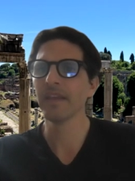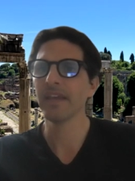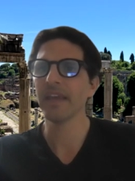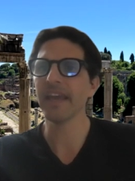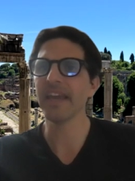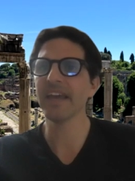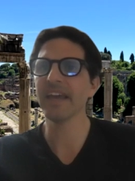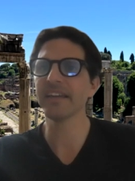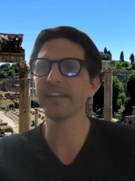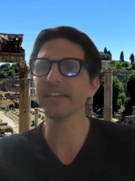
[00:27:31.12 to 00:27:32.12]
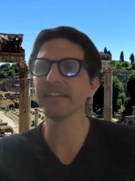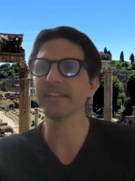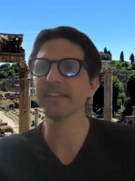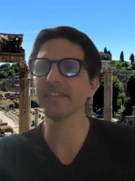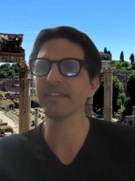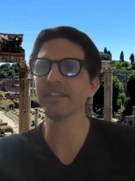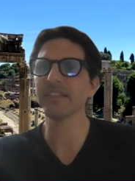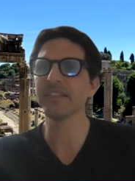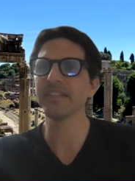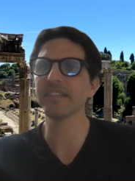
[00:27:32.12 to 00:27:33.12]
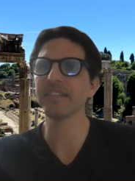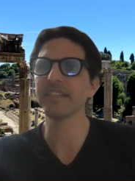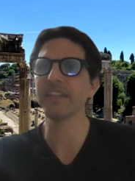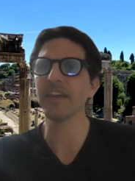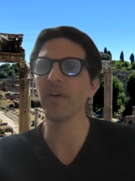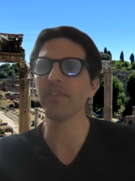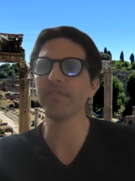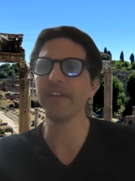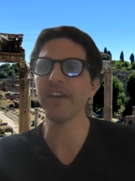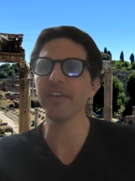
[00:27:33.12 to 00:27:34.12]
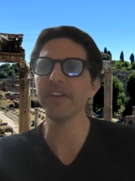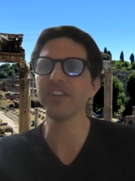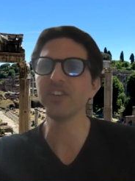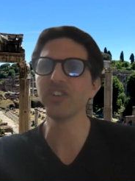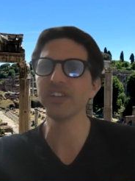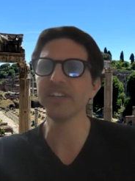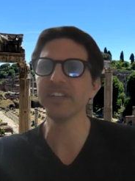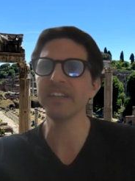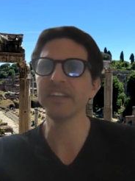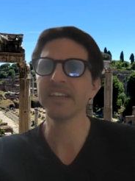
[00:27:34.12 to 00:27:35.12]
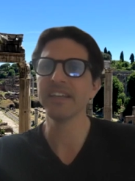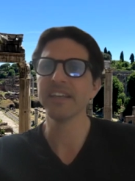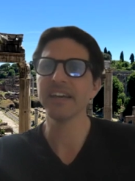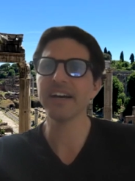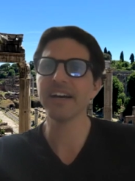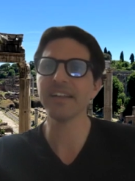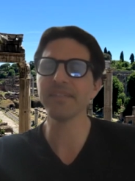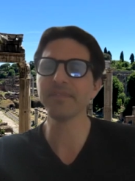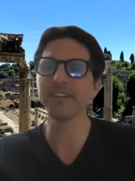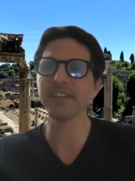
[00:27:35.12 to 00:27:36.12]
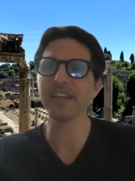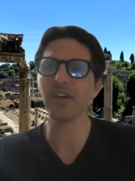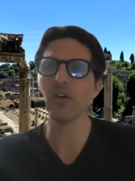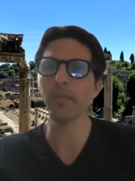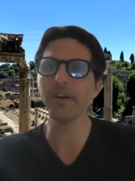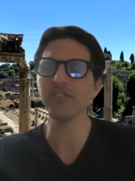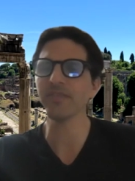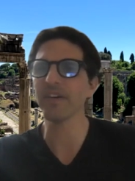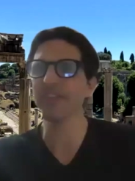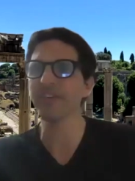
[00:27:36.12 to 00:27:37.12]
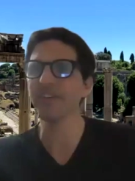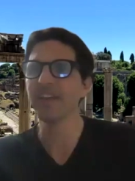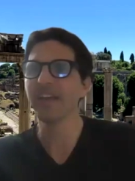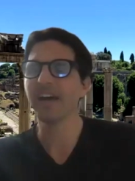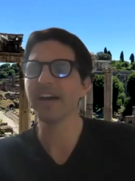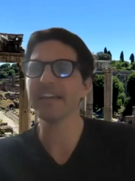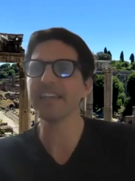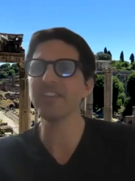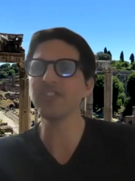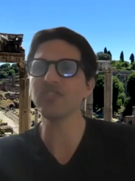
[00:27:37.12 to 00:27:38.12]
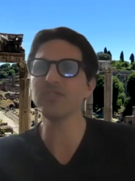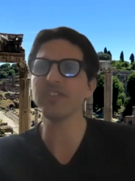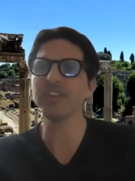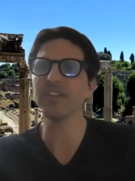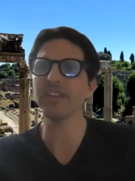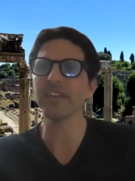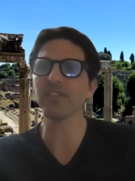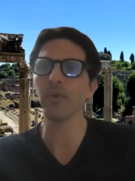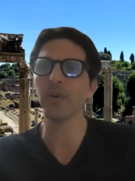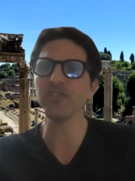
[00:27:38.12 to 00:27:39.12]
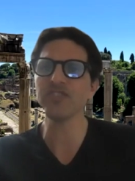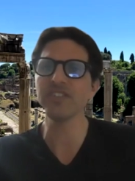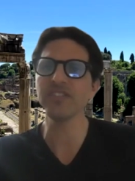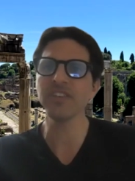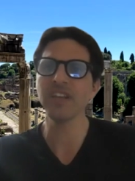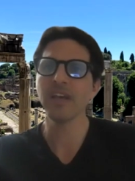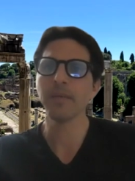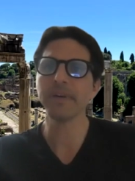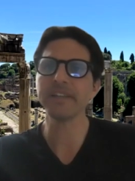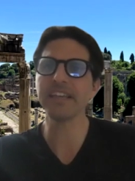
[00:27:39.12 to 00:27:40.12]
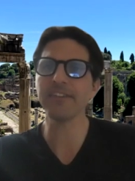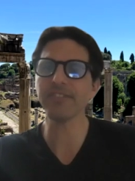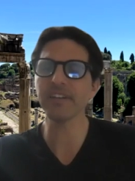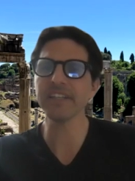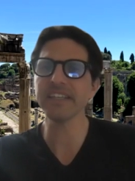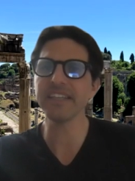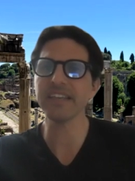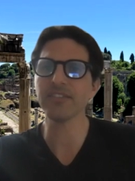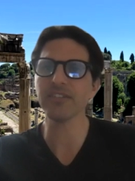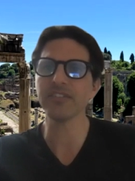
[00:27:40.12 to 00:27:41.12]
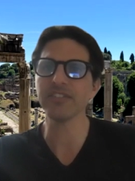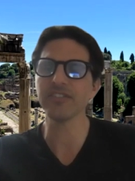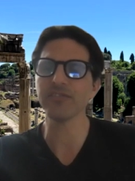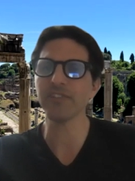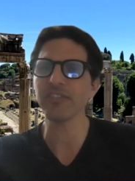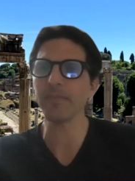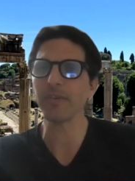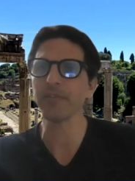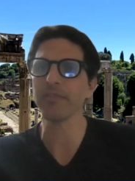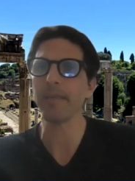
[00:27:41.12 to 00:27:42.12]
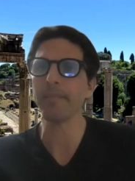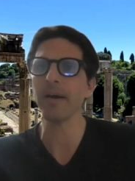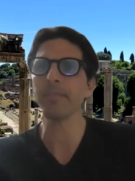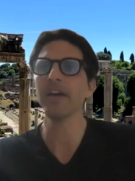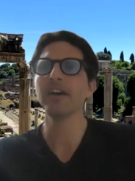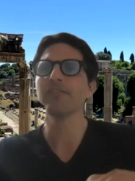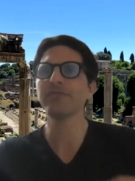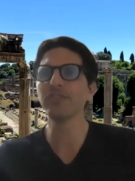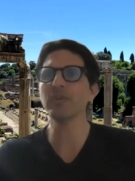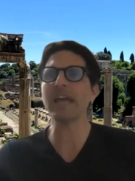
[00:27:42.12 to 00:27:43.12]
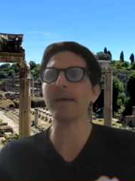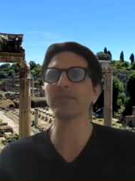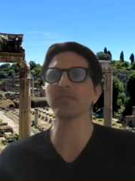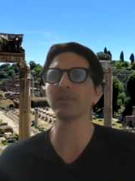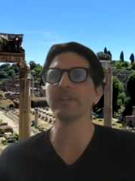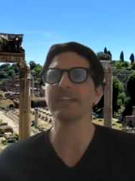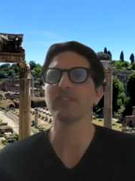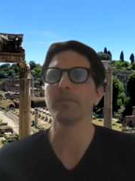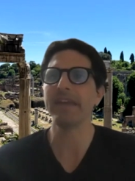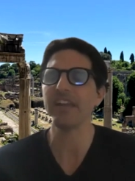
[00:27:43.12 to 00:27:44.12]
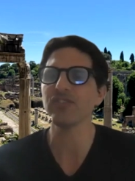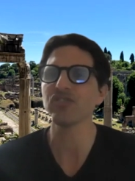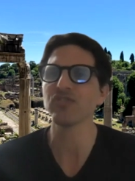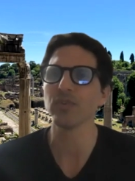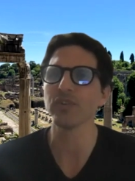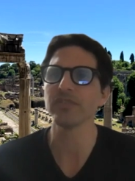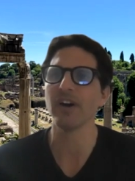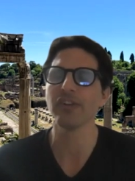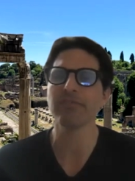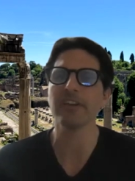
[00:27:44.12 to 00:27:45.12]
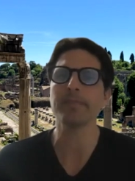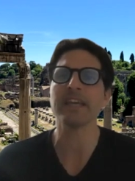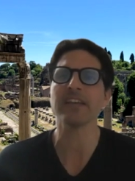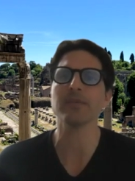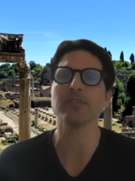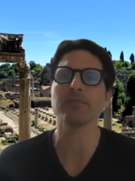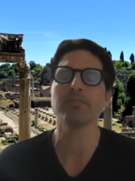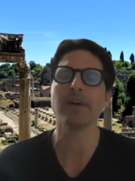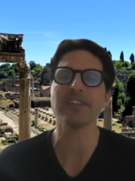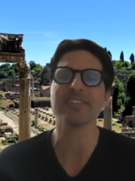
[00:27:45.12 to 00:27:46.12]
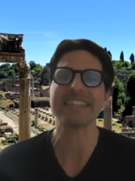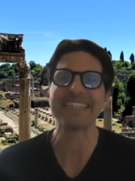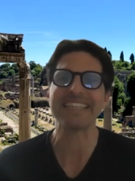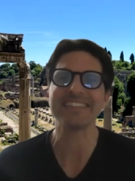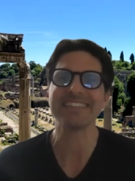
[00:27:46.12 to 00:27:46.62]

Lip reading: And they are very good. I'm looking at a whole bunch of other issues here, a lot of questions, but definitely just address them as we wrap up. Food absolutely is a major source of unrest because it was much less